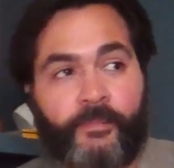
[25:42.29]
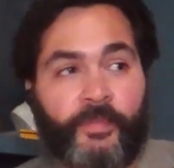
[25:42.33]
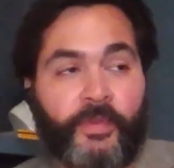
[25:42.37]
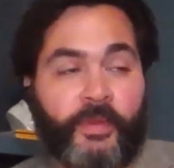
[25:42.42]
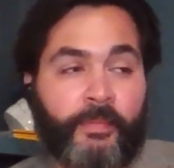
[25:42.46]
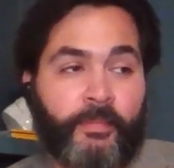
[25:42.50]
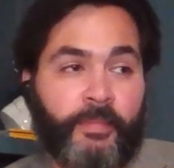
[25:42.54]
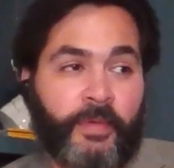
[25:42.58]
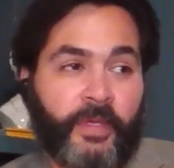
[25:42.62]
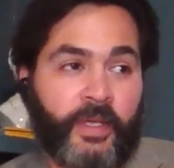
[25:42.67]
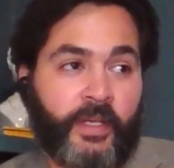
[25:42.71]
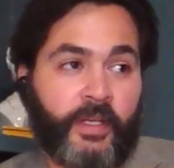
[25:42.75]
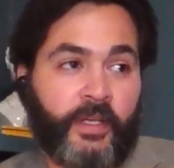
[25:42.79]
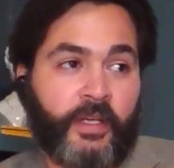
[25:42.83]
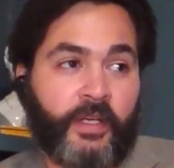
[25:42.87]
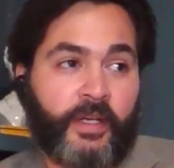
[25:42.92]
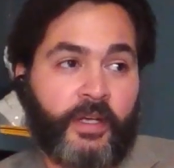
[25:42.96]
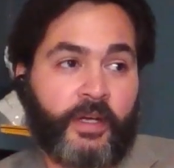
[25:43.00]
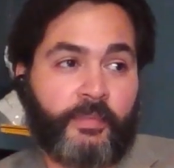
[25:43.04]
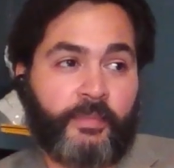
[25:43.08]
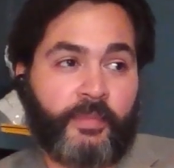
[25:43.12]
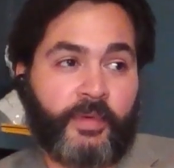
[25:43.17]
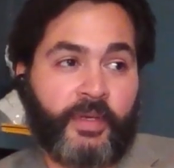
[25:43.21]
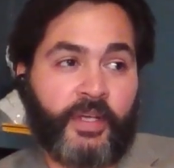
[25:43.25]
the big
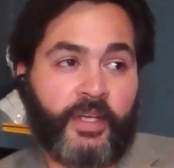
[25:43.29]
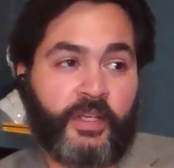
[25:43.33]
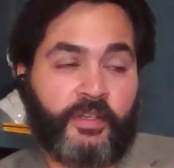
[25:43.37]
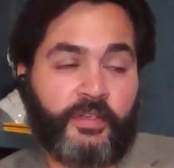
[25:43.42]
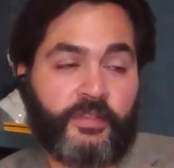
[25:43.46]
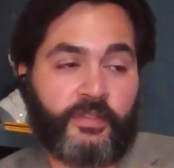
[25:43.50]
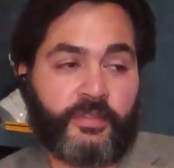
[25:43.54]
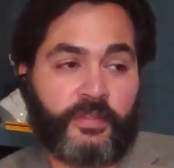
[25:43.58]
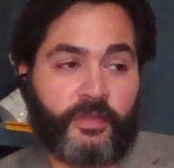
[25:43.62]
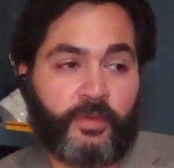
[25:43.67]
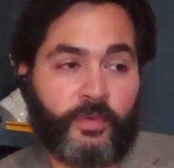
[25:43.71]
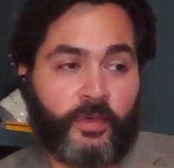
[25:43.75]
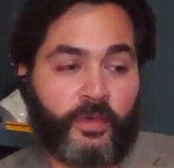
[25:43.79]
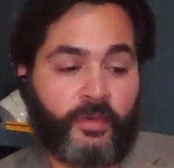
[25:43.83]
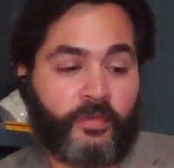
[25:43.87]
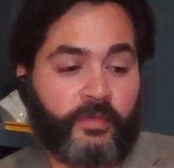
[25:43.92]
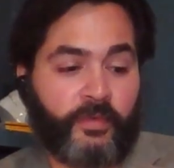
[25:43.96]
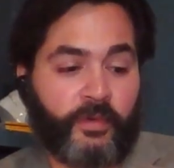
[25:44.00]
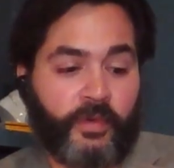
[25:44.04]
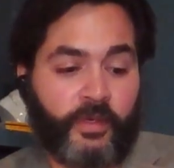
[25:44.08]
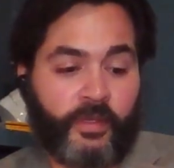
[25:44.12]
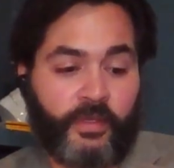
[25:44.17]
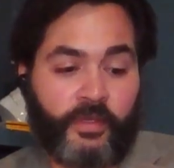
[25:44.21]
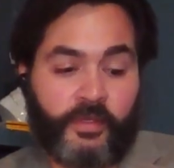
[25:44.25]
company I used to work
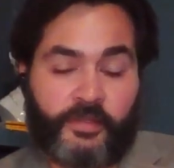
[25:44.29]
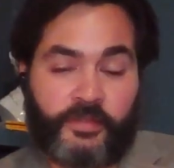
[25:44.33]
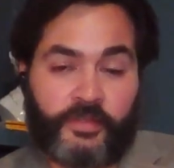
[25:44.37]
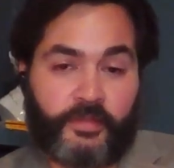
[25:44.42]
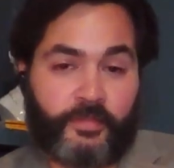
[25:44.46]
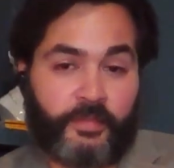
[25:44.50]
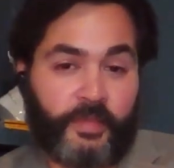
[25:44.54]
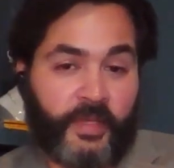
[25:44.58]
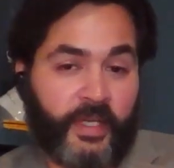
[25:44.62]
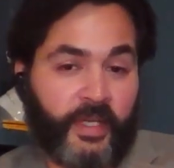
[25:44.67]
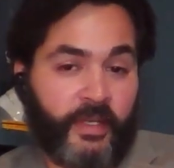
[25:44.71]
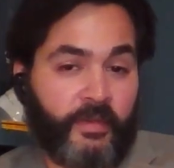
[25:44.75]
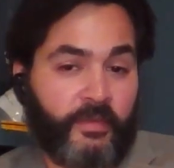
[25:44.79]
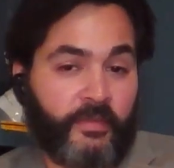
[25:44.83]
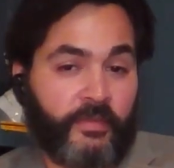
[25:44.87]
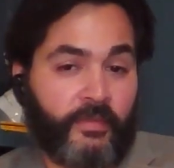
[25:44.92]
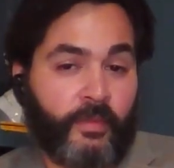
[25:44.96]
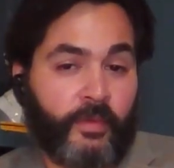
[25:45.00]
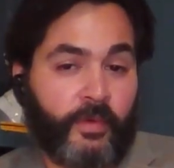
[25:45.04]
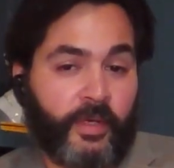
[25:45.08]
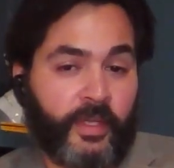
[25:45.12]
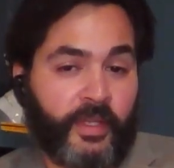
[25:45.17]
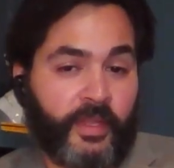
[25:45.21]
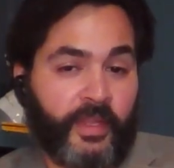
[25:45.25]
for used to pay you
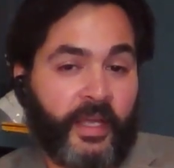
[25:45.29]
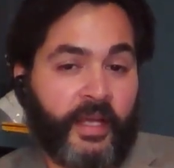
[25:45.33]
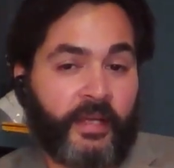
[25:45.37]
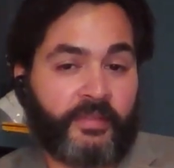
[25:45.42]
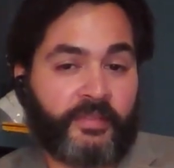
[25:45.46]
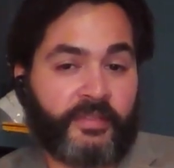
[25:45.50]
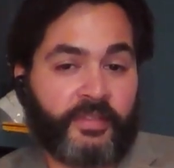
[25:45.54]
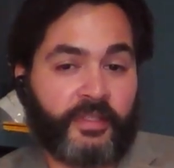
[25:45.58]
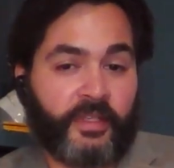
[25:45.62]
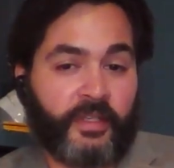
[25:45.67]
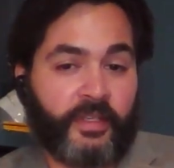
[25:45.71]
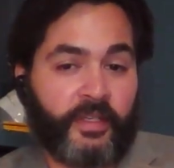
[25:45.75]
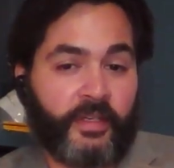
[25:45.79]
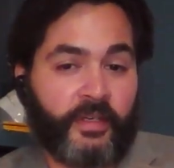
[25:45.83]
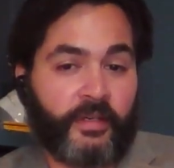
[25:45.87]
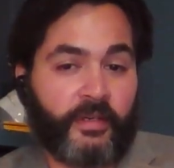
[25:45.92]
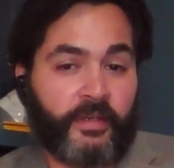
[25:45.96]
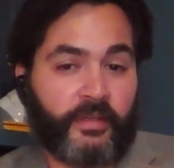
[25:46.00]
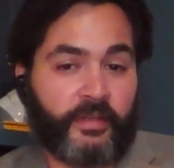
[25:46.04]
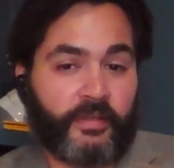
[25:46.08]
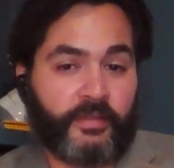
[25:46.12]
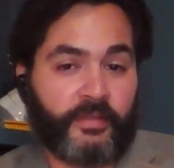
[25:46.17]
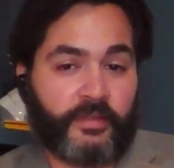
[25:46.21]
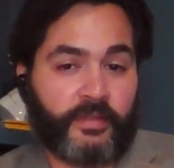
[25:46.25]
40,000 a
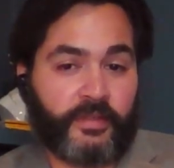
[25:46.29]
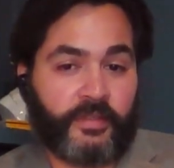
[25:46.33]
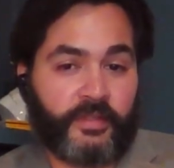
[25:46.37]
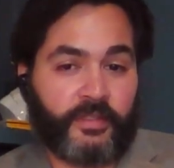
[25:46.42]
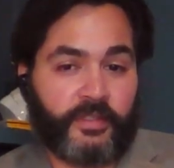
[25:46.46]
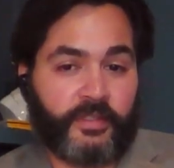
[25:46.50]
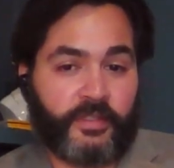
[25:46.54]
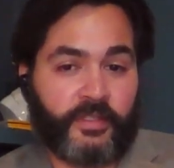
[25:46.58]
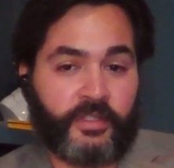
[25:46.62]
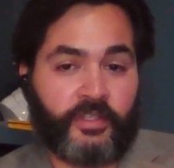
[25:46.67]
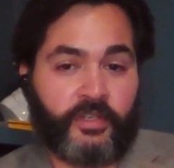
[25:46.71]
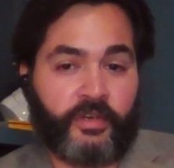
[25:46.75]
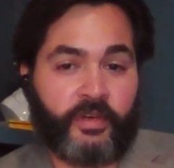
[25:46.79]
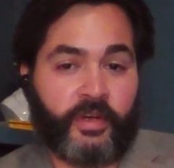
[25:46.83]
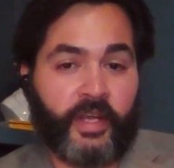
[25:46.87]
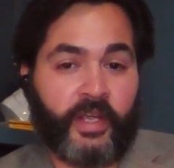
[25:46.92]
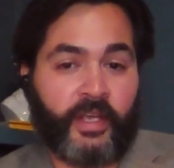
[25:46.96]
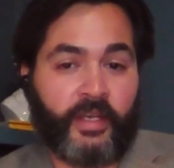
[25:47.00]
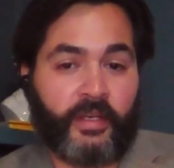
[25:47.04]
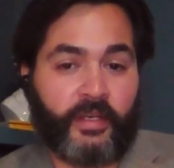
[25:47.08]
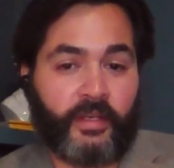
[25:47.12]
year to train.